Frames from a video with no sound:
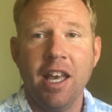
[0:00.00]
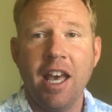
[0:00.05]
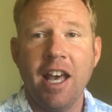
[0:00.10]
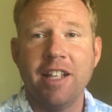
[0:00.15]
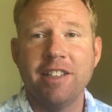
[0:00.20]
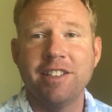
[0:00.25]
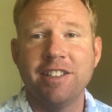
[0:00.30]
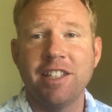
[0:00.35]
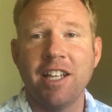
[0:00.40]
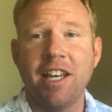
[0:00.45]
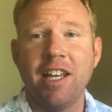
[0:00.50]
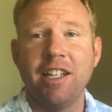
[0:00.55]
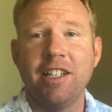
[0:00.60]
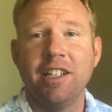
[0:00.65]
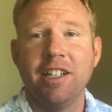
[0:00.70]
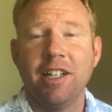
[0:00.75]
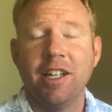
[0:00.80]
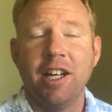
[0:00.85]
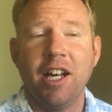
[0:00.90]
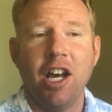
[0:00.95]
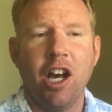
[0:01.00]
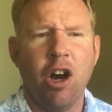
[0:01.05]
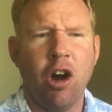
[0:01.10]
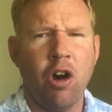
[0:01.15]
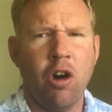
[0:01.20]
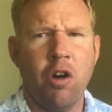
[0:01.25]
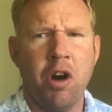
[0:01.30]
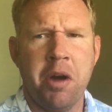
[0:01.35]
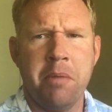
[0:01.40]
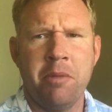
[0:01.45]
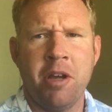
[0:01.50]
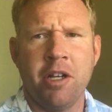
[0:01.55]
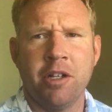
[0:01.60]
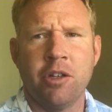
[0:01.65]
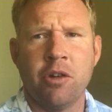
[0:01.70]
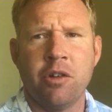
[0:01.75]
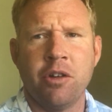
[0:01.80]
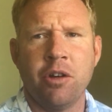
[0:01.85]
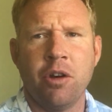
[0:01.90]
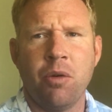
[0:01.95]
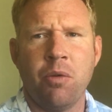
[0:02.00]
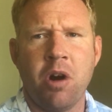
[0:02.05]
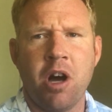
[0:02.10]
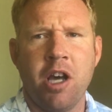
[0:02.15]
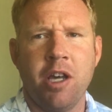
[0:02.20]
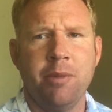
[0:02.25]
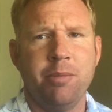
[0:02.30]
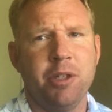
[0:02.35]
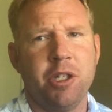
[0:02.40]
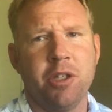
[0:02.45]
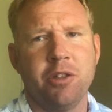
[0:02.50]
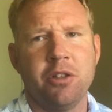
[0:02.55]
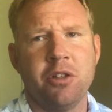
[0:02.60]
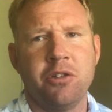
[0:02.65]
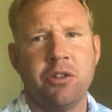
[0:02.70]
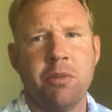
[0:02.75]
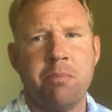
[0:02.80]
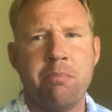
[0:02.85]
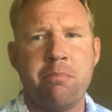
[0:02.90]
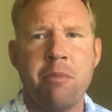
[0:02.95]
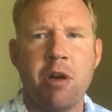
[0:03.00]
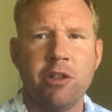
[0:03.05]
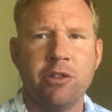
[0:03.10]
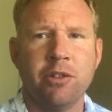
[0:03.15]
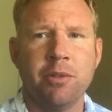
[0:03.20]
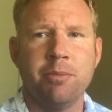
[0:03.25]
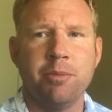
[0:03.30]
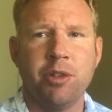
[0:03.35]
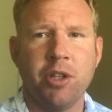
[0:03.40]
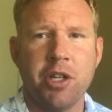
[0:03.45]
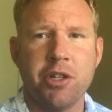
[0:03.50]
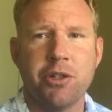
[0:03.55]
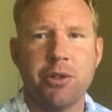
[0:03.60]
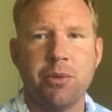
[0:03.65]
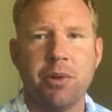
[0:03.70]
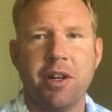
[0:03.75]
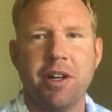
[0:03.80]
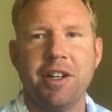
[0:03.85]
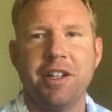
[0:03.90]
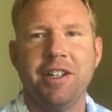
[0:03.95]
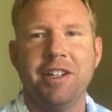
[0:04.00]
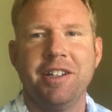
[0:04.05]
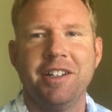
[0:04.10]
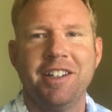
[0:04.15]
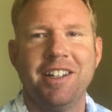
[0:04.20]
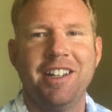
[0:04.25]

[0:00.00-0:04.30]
had said, oh, I'm not going to Hawaii because it's a Muslim sanctuary.